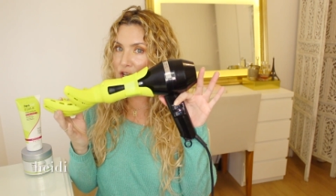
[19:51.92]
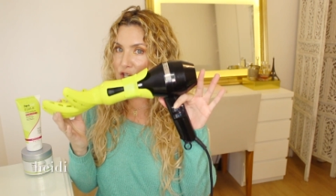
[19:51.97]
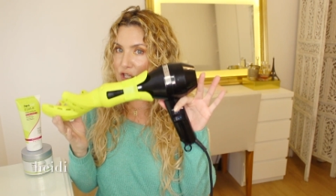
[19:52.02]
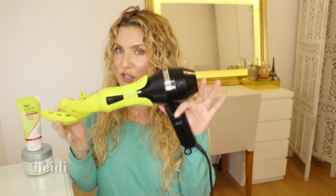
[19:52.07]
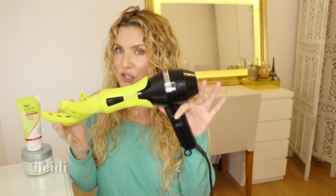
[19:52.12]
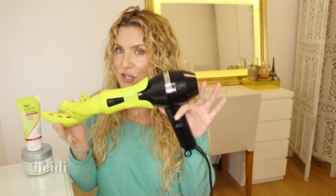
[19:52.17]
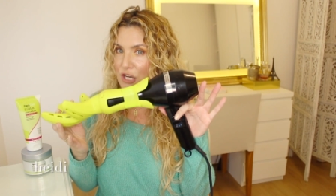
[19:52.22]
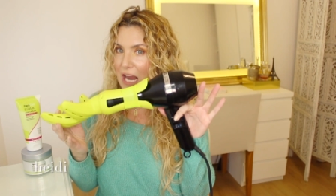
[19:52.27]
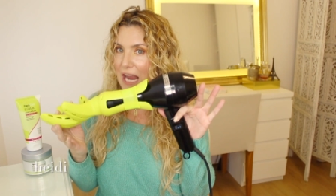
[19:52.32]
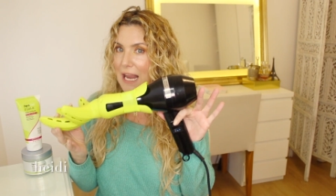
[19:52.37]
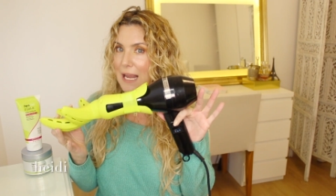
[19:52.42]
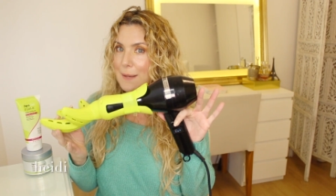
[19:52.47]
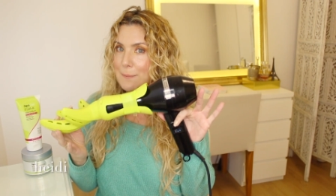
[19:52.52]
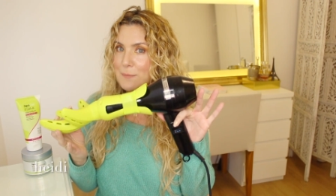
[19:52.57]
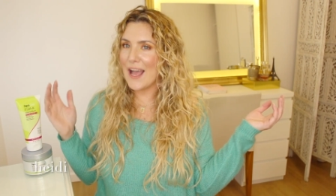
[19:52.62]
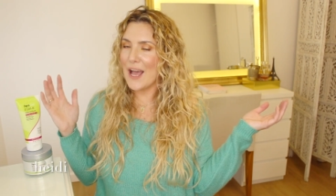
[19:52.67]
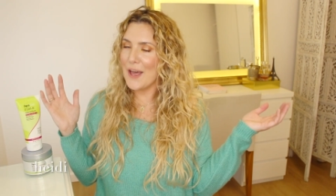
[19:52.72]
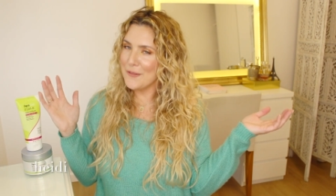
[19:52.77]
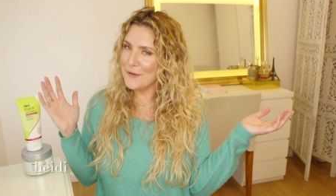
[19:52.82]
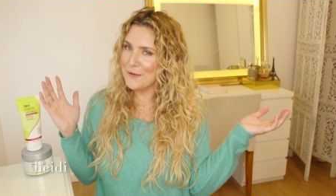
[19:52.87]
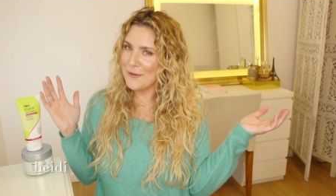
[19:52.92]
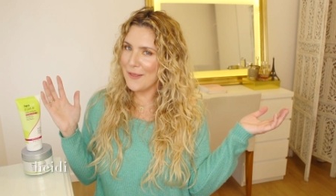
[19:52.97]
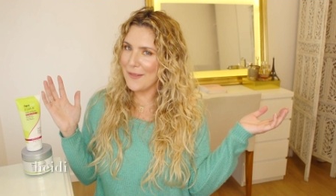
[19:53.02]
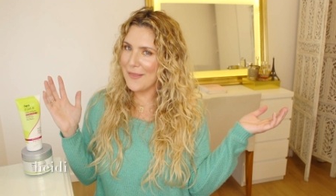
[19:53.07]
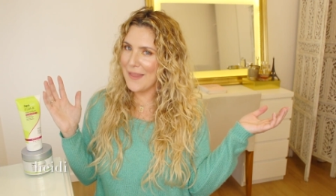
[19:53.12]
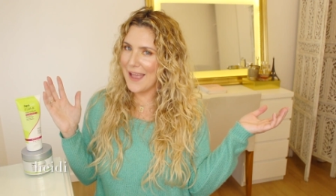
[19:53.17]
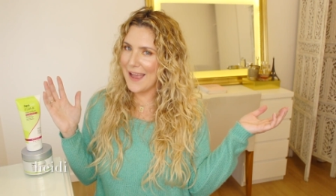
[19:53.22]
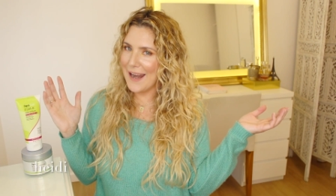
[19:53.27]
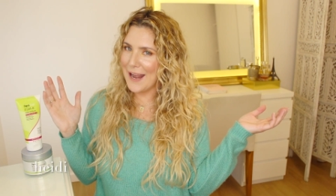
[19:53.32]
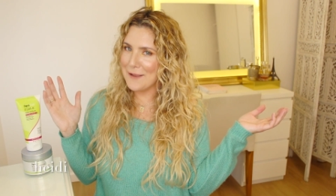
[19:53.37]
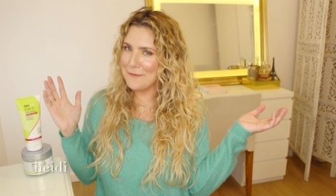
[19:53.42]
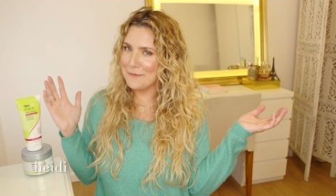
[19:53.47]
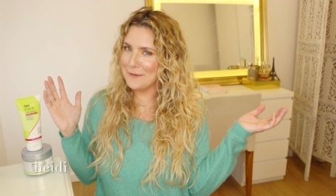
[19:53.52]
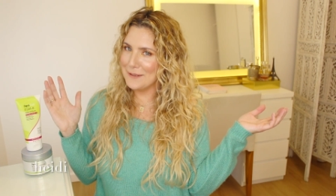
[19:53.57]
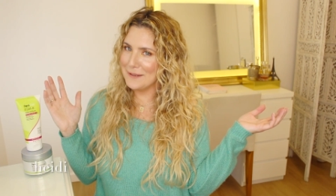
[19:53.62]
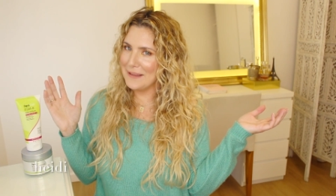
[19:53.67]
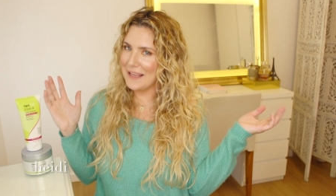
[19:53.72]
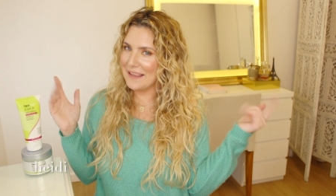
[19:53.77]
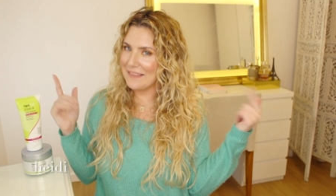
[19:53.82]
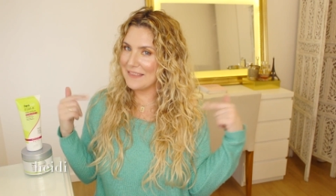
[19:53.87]
shape. Other than that, I
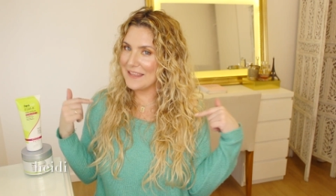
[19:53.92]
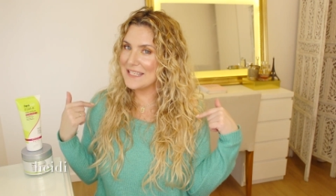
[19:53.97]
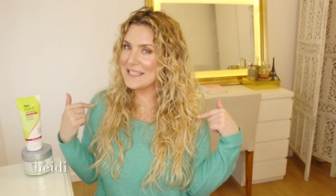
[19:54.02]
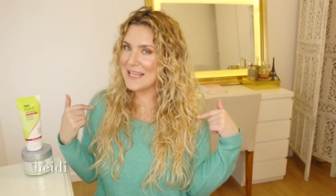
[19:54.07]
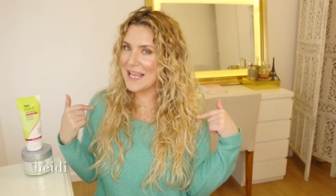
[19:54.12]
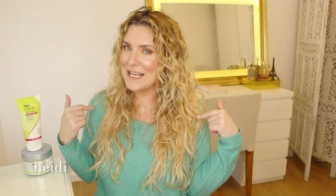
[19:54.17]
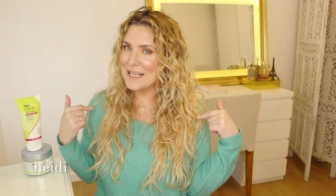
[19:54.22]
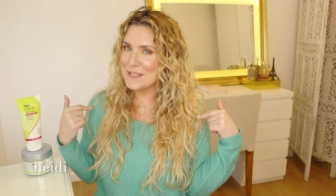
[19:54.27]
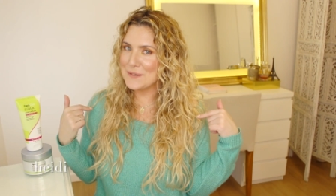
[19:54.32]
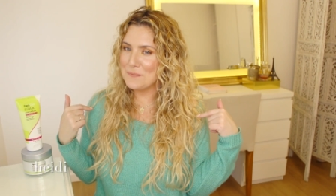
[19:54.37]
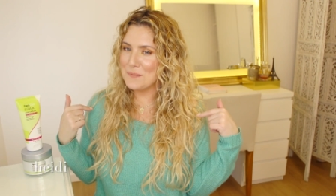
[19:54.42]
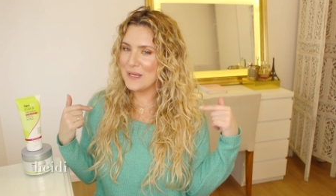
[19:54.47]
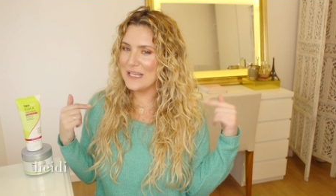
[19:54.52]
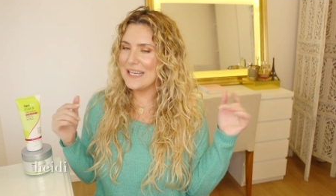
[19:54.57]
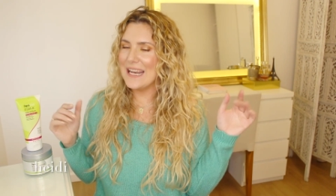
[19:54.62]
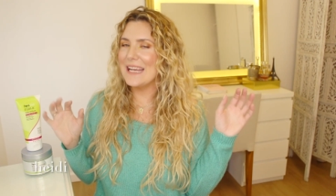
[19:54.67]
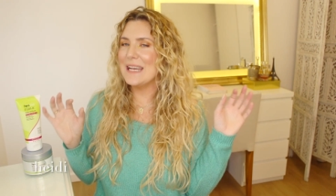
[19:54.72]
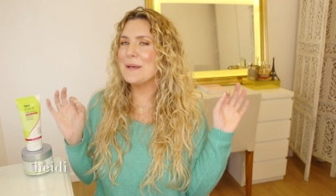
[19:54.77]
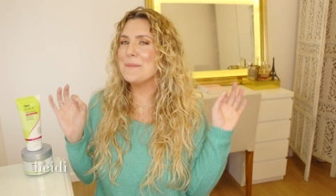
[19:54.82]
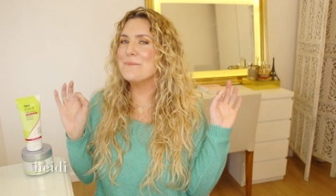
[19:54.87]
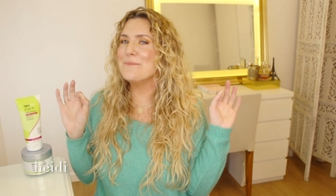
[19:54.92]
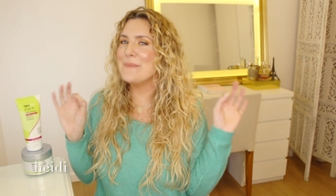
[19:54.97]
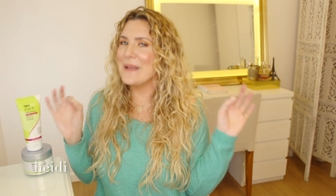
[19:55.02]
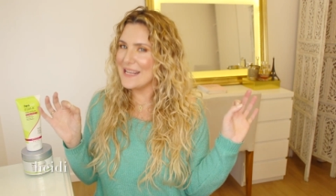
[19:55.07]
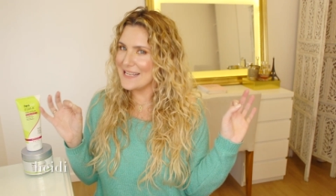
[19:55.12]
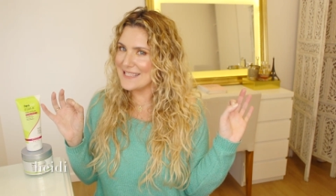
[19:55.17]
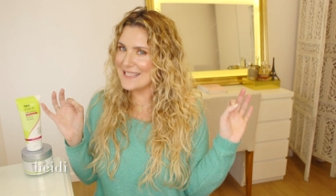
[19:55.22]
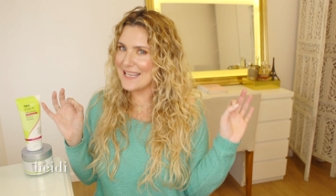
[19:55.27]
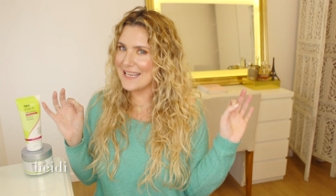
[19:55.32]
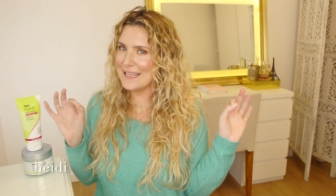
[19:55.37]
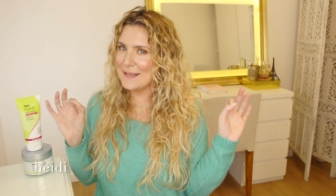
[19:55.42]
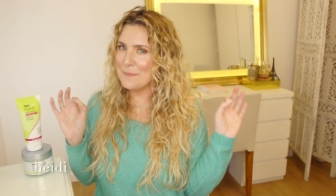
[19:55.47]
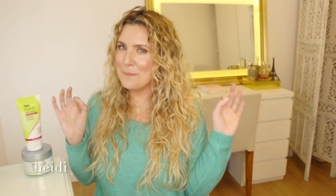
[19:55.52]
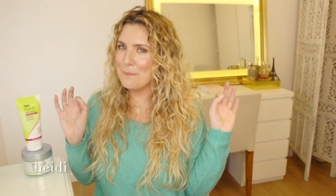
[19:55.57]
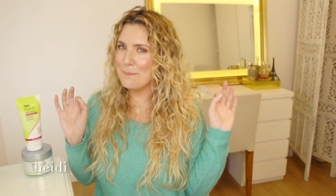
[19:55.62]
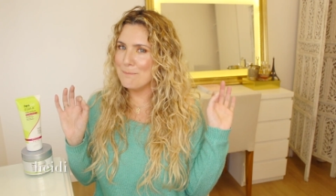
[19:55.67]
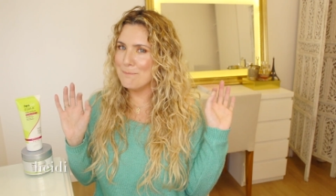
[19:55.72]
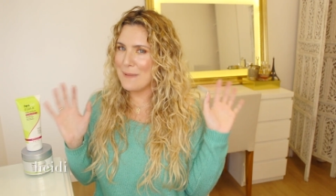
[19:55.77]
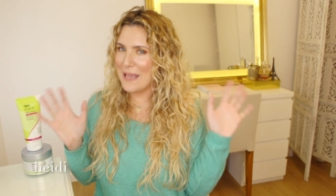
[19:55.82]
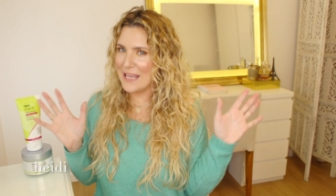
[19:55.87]
feel like this has been an
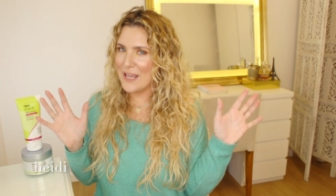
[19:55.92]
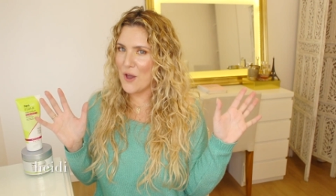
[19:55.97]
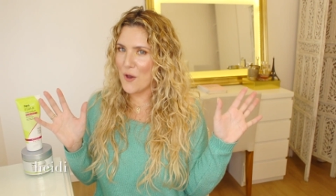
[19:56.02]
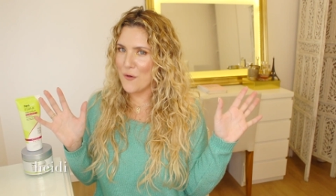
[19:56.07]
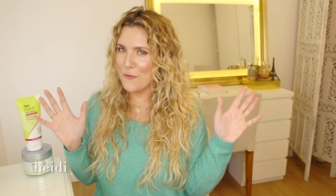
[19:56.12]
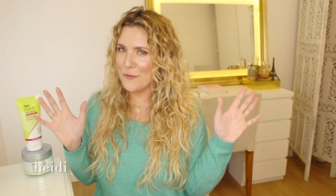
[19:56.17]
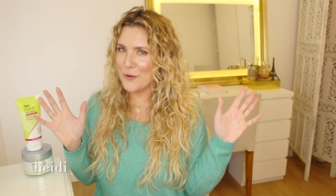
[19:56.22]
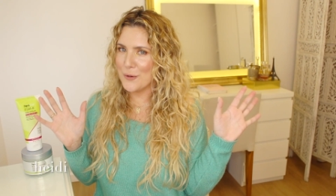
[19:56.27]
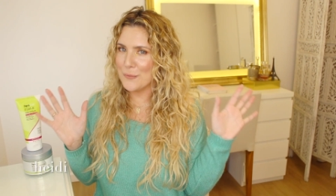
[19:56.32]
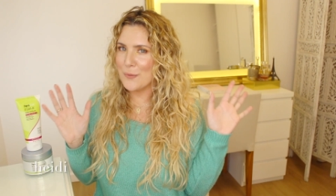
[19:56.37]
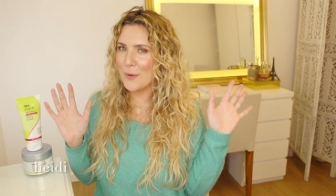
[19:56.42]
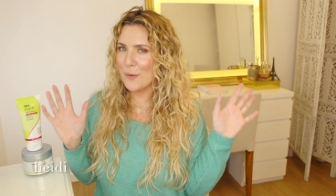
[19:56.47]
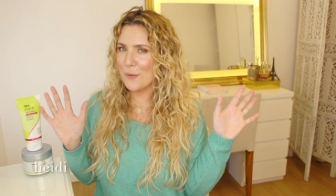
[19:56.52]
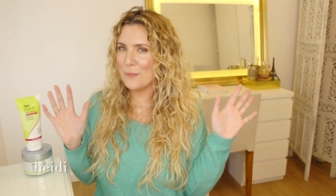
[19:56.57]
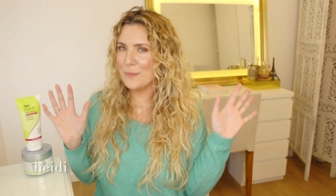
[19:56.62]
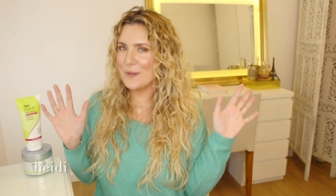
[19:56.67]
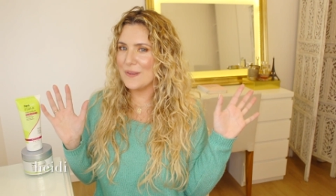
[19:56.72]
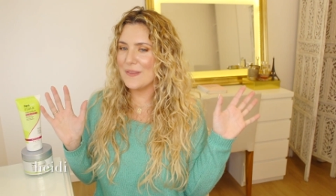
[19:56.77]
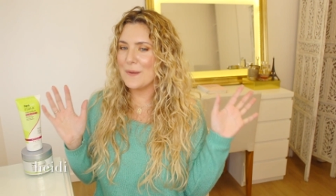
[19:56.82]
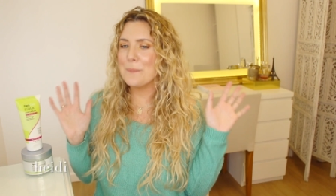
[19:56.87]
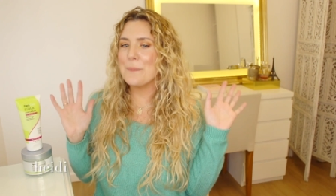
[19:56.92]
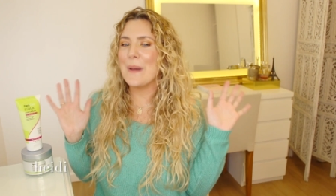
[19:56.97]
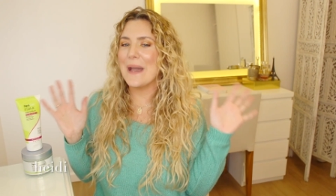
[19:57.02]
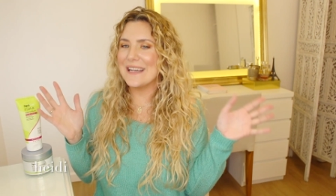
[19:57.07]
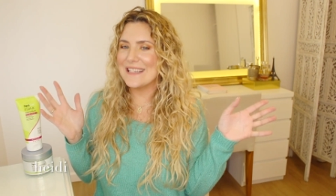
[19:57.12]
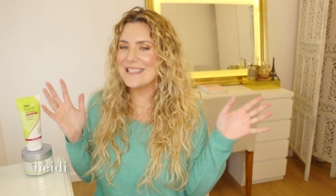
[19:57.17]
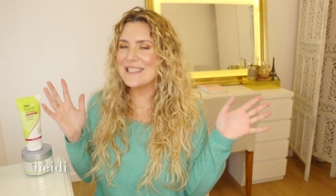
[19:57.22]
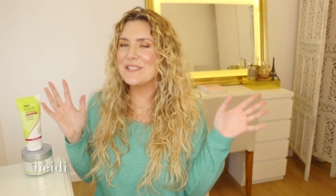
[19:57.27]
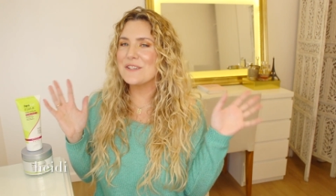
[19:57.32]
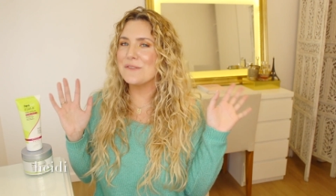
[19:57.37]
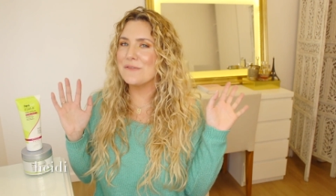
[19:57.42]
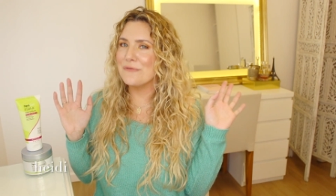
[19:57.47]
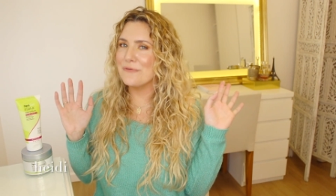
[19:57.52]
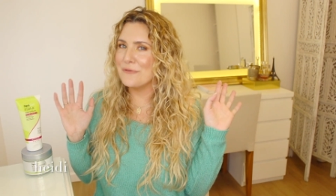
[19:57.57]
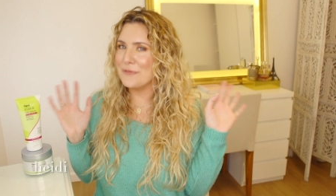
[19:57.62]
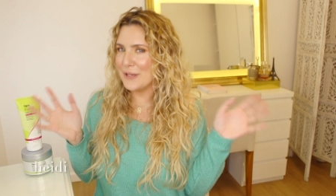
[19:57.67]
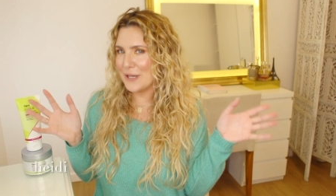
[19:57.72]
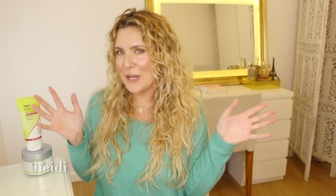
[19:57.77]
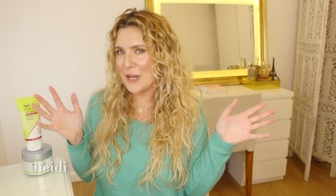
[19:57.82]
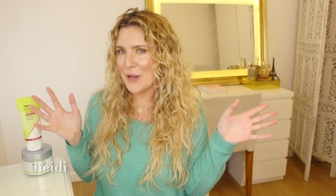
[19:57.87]
amazing makeover, probably the best
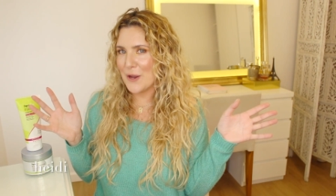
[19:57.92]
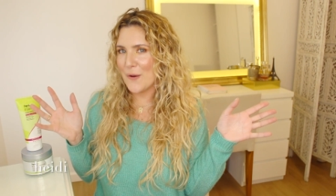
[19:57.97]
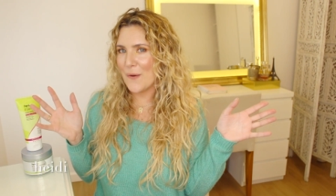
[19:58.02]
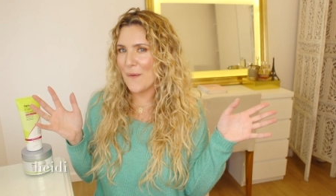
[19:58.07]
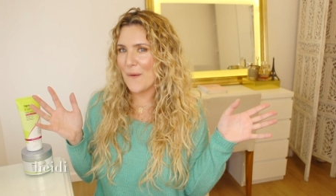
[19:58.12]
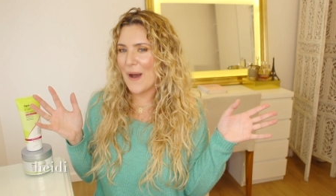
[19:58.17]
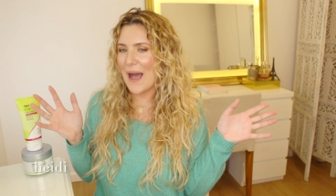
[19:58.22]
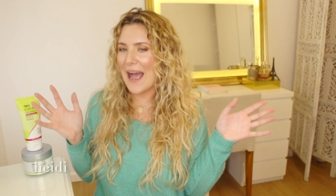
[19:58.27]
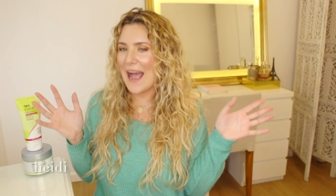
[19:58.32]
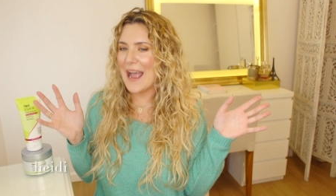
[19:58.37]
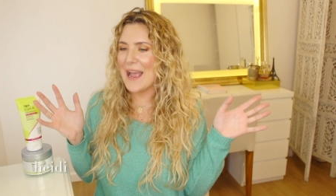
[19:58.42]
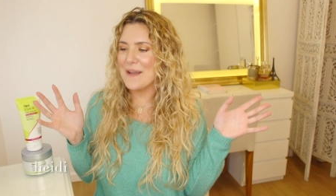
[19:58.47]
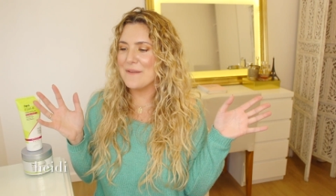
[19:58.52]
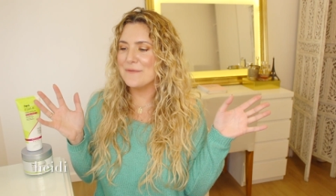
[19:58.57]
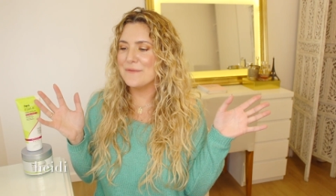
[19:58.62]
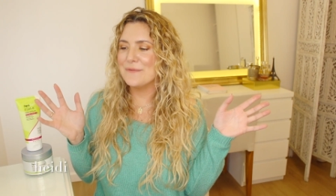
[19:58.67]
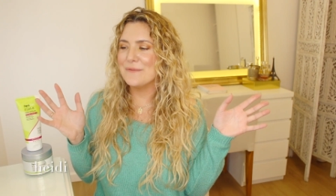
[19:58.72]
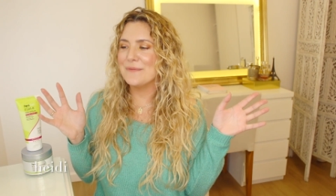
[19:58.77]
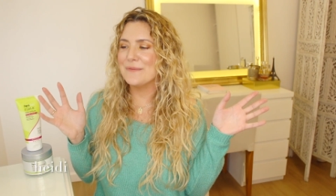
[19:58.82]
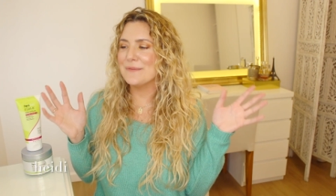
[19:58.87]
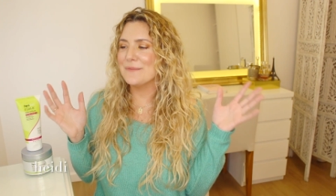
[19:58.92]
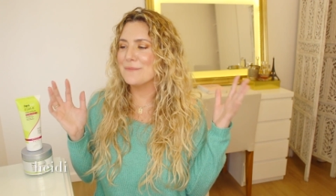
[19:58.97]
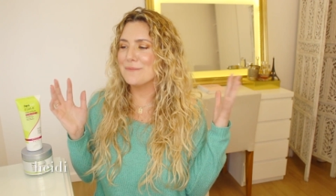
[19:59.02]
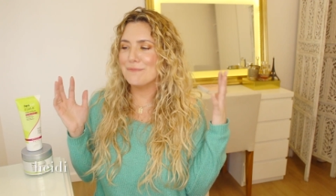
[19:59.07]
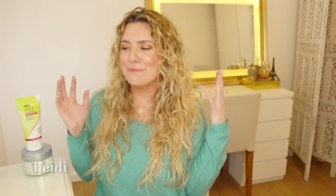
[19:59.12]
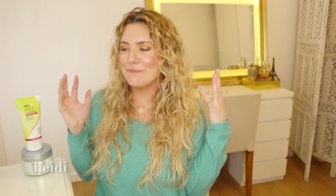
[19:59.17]
video I've